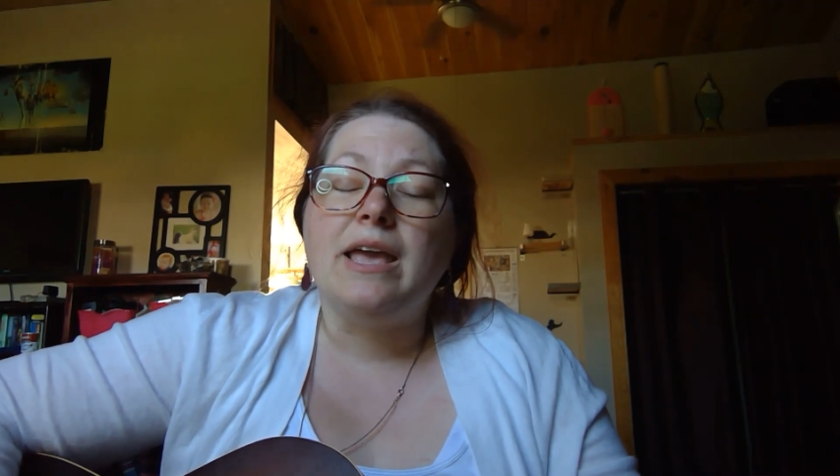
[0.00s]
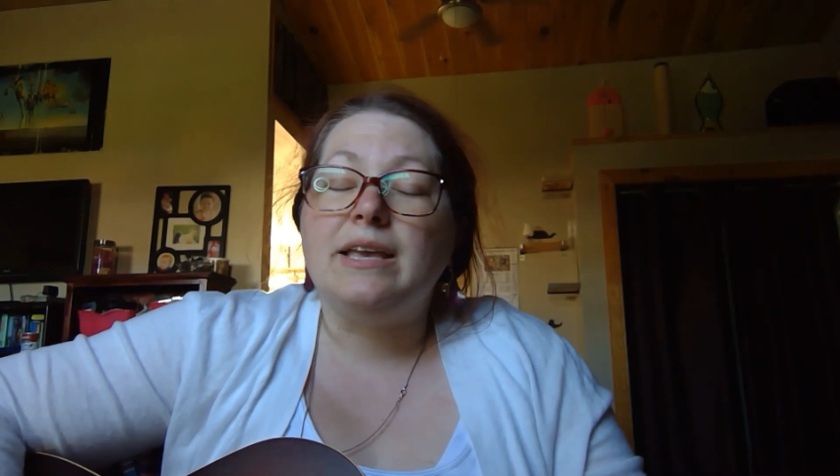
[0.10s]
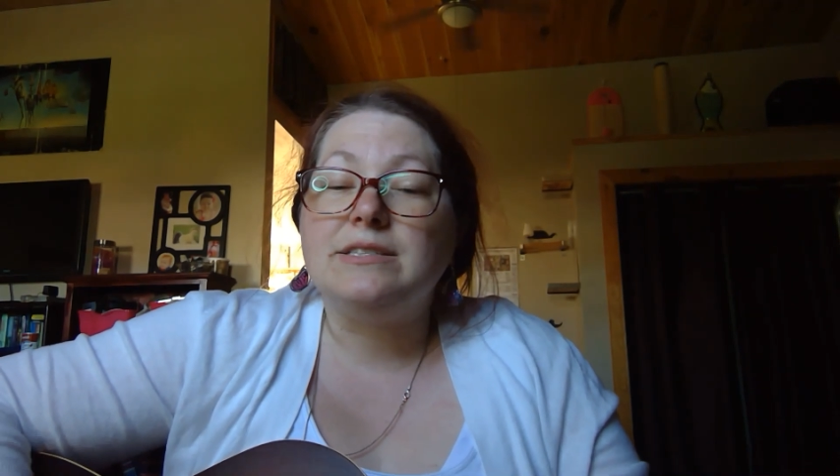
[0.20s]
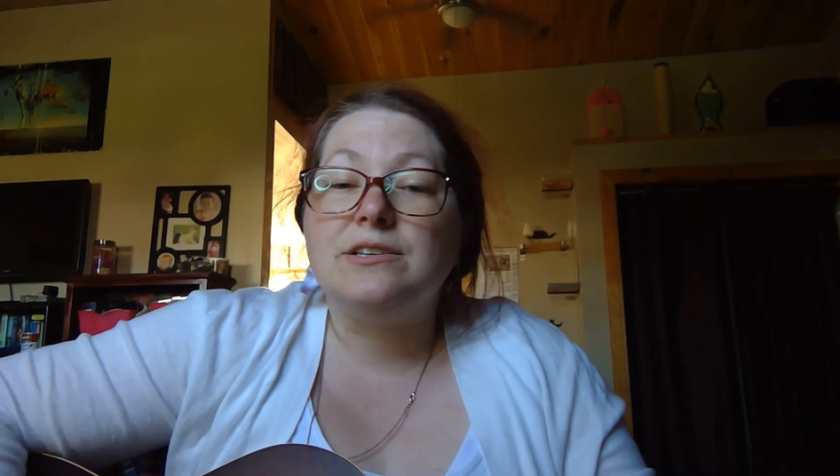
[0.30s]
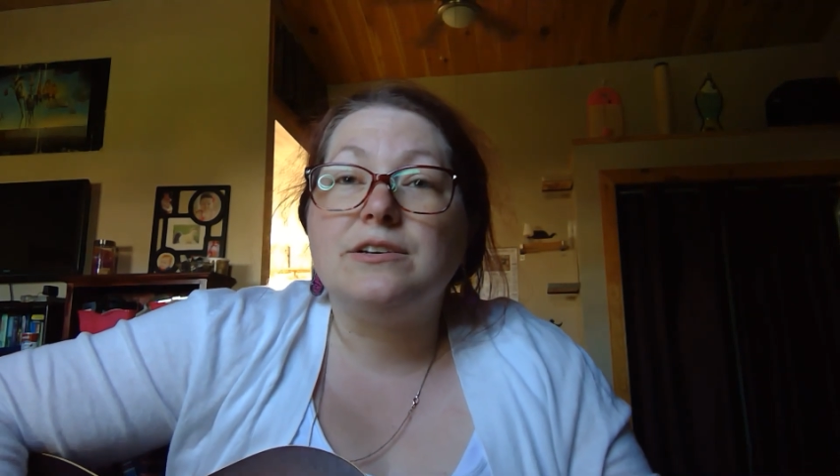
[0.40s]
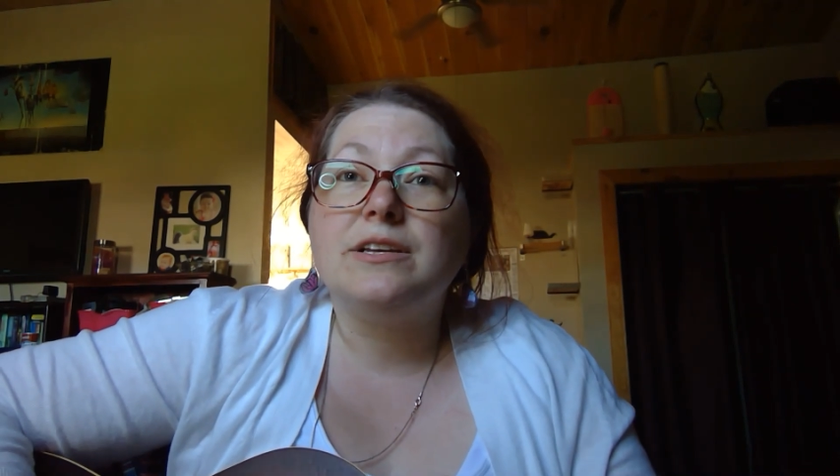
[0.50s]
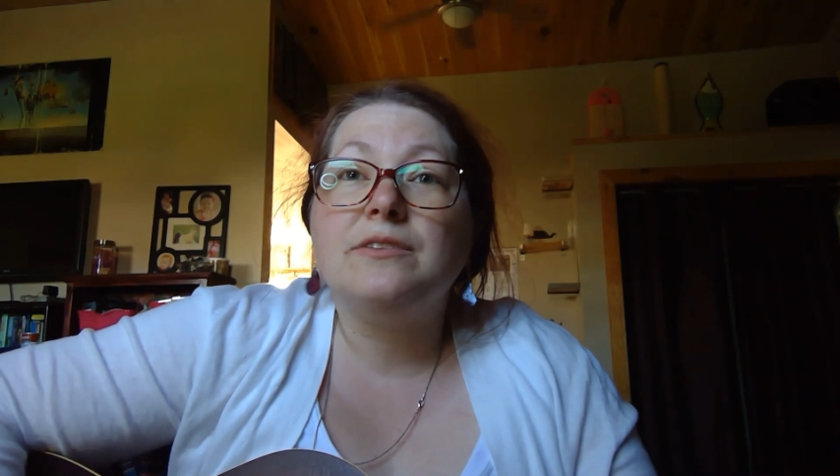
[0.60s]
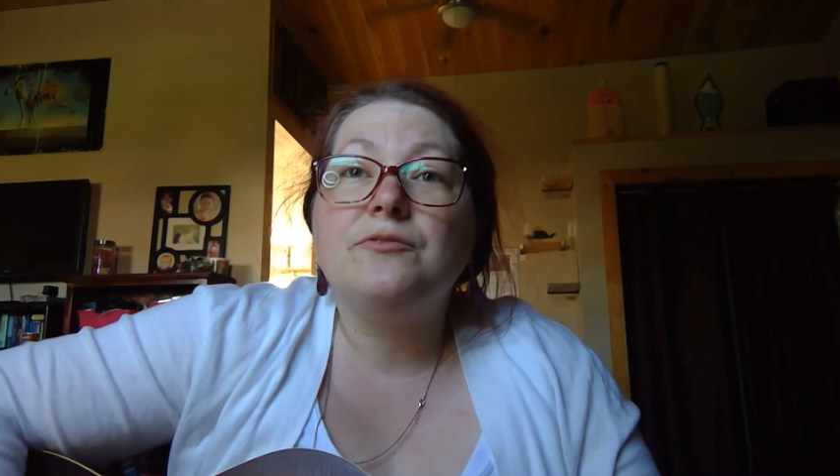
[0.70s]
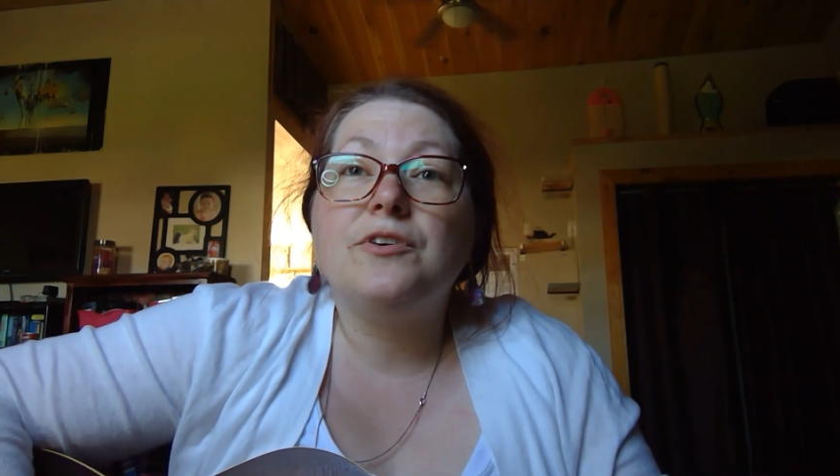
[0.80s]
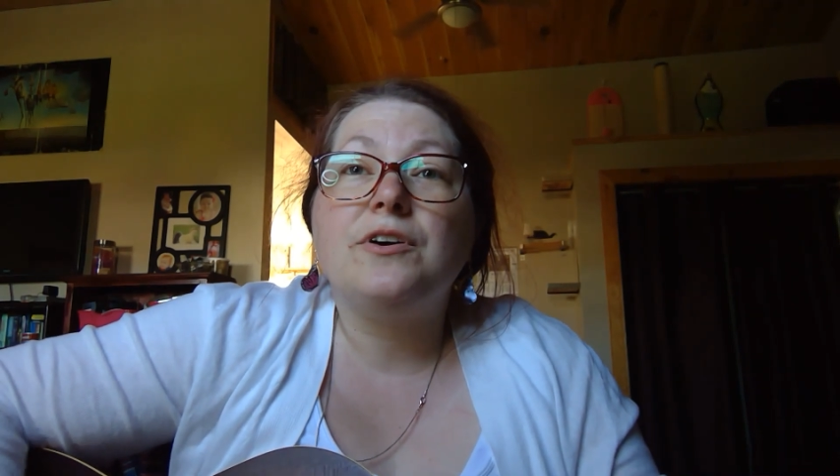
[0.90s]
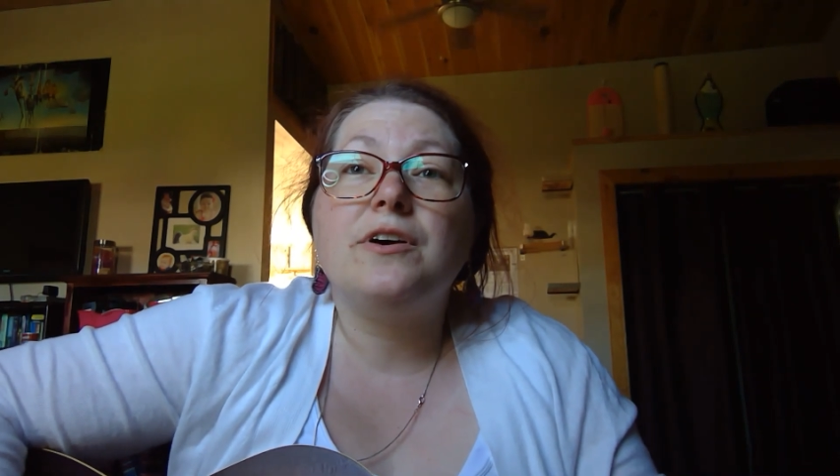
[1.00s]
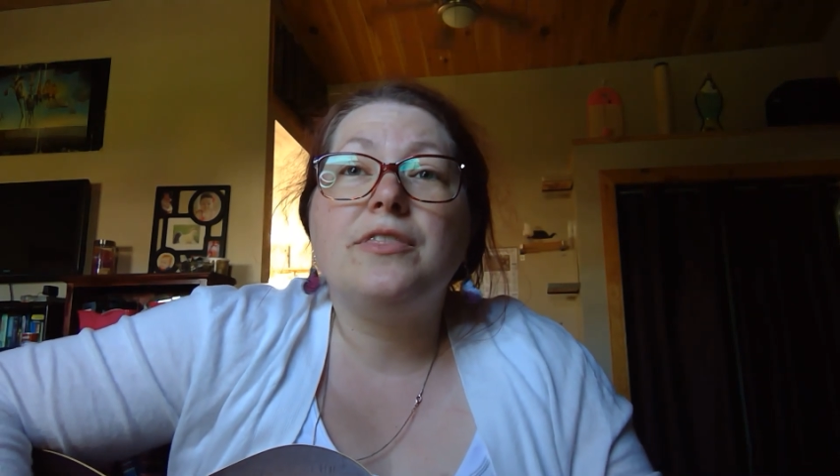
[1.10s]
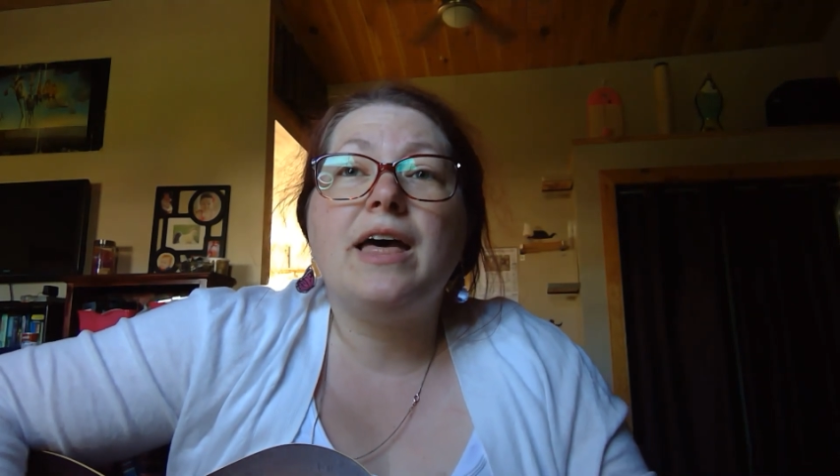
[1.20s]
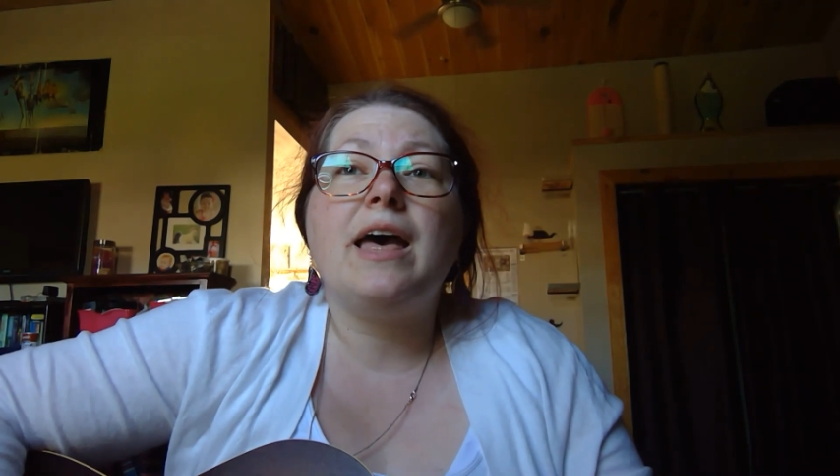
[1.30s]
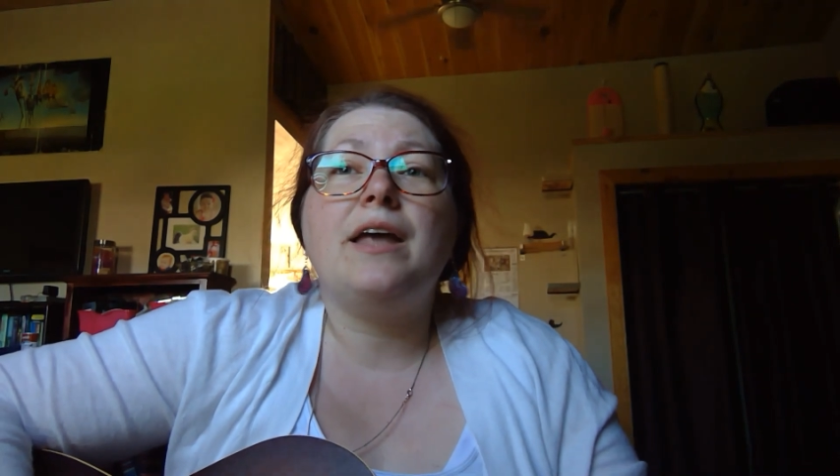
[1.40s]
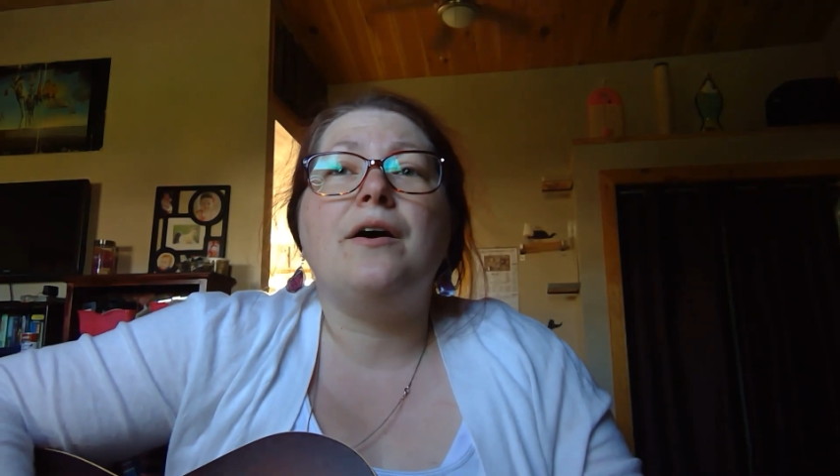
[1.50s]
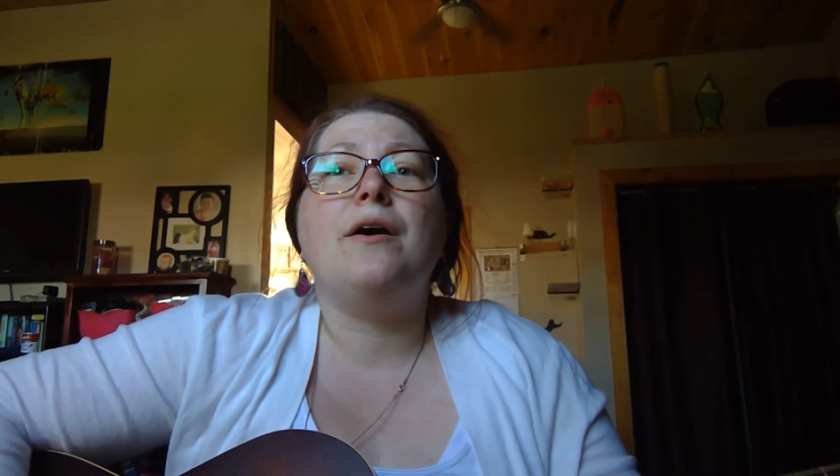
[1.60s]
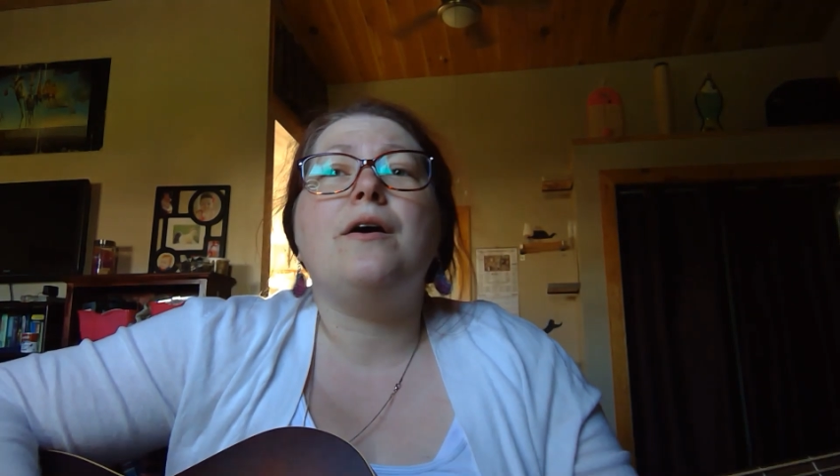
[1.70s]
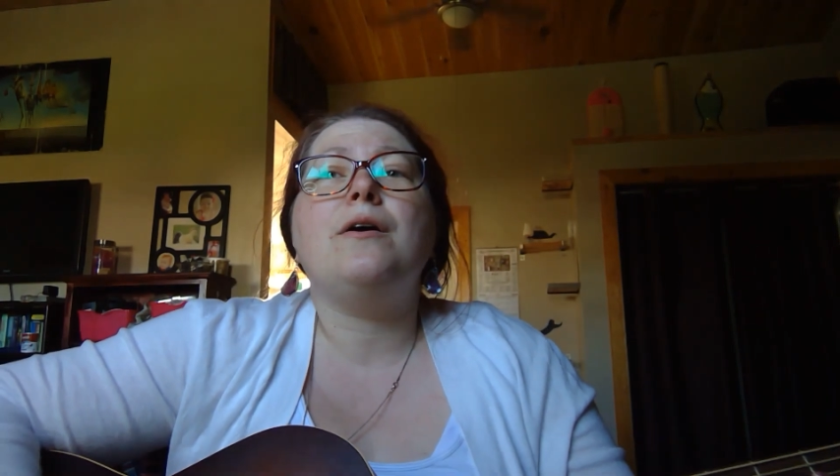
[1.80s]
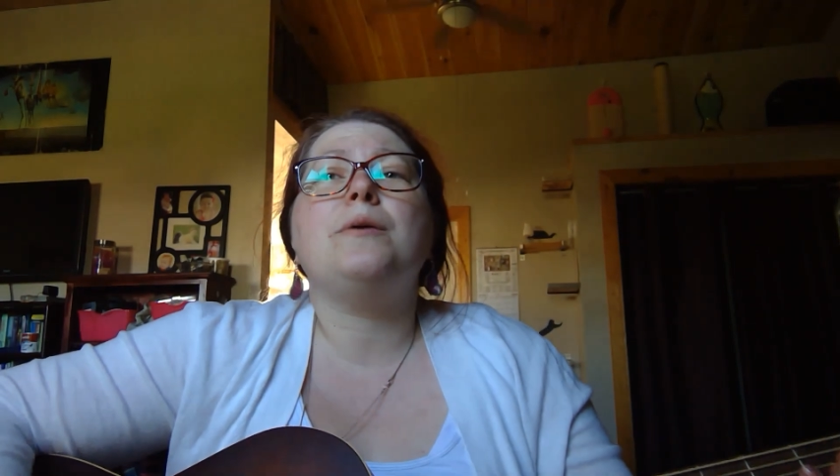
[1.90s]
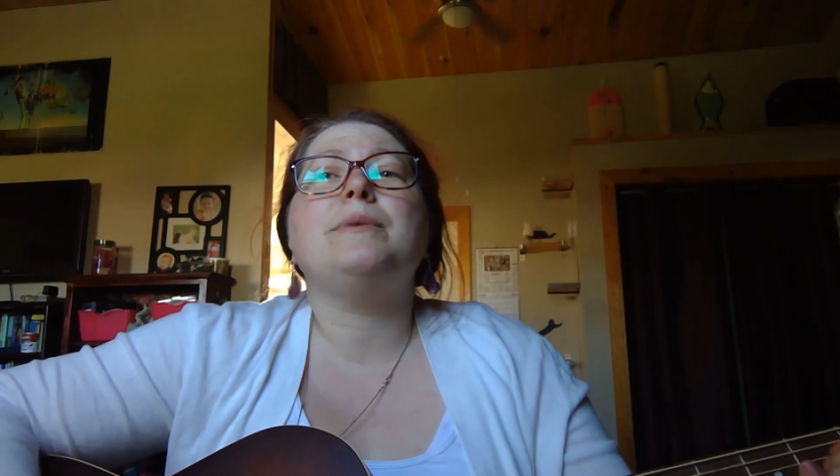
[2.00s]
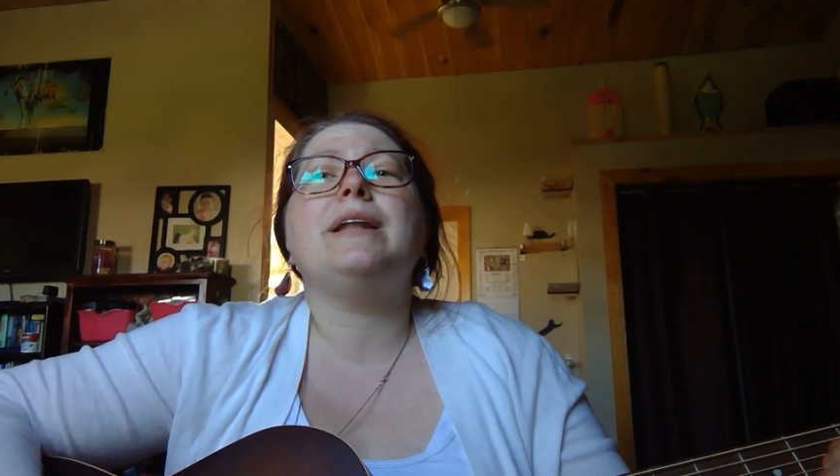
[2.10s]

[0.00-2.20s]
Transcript: He's looking for that home,